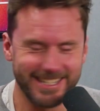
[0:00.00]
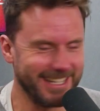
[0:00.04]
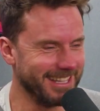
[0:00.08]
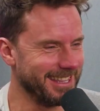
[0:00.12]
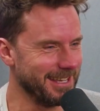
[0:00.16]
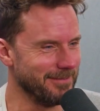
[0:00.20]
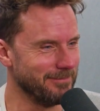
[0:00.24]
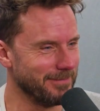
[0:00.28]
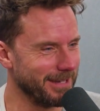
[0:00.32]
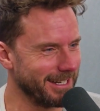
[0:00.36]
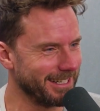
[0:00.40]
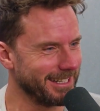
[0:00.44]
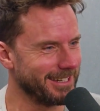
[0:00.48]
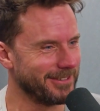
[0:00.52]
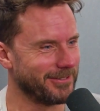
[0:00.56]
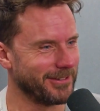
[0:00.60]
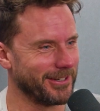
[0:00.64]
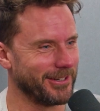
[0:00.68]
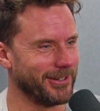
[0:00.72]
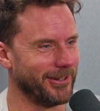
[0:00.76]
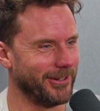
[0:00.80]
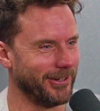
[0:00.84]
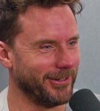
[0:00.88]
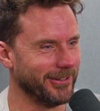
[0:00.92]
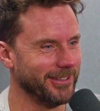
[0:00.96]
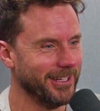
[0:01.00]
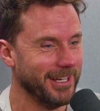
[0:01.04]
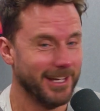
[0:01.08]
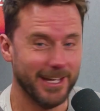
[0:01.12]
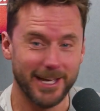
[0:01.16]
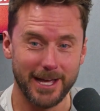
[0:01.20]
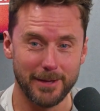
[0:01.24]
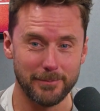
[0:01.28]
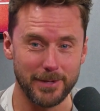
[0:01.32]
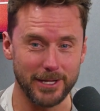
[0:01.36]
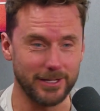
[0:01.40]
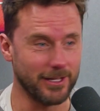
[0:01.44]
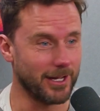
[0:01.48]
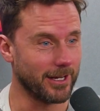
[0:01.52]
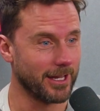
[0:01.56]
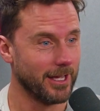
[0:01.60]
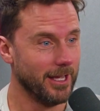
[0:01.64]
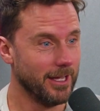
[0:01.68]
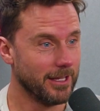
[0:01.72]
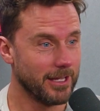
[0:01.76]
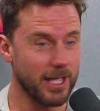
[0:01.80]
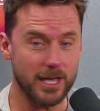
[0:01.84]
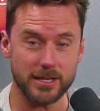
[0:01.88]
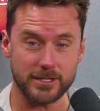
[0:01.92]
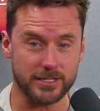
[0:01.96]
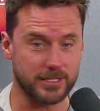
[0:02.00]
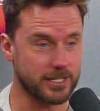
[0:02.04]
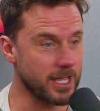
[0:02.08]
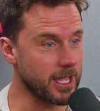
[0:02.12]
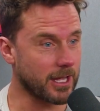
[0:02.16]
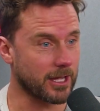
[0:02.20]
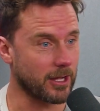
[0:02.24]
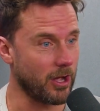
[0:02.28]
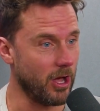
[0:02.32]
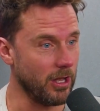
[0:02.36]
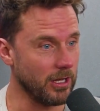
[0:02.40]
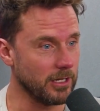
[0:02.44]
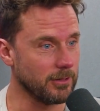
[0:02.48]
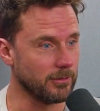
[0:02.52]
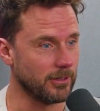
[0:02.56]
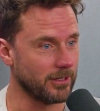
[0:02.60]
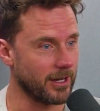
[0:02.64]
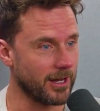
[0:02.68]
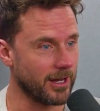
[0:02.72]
in the middle of it all. I mean, like, yeah, sick, Collingwood.